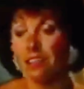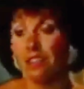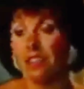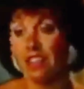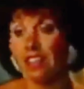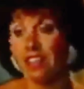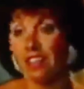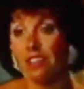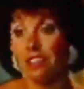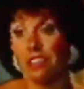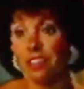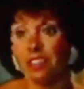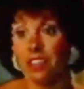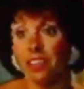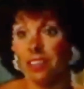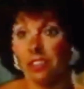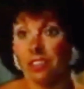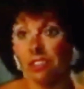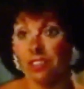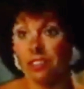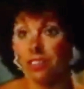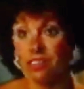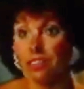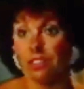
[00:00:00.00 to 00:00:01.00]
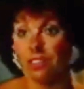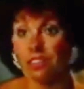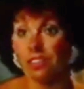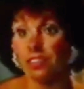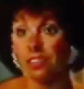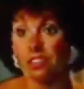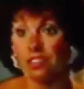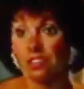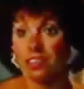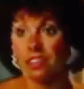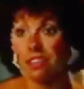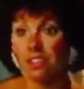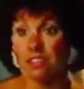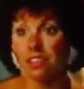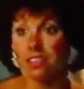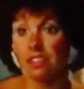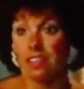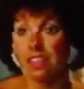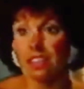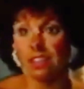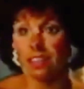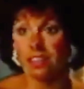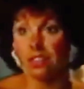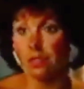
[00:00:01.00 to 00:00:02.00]
And so when he would go to school,
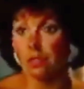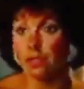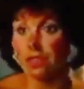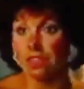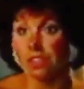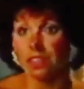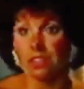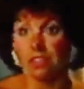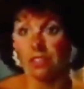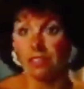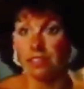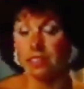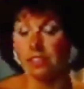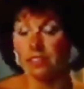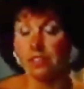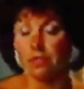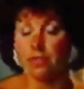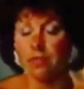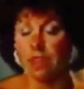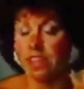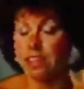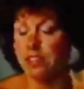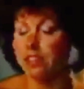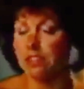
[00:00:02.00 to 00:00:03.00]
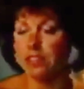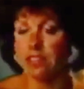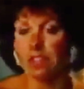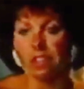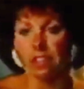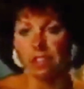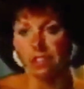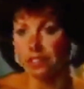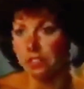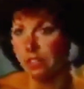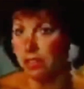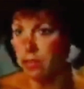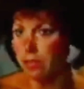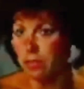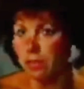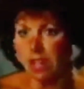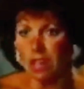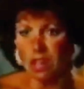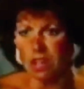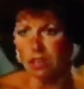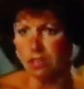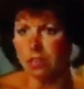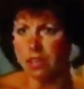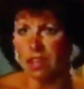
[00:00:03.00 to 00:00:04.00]
kids would make fun of
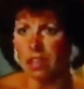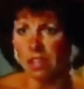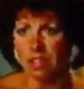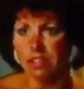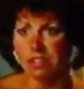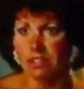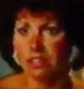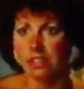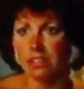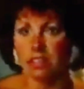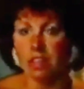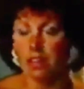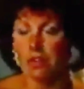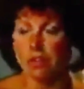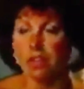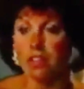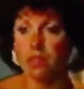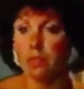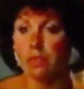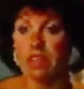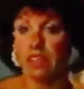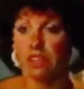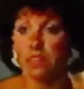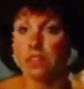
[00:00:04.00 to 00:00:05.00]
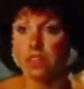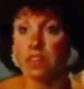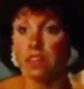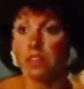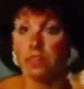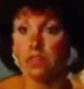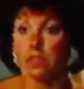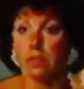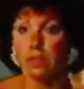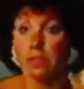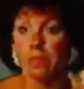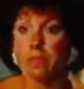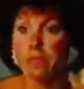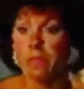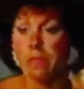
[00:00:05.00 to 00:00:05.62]
him always, always make fun of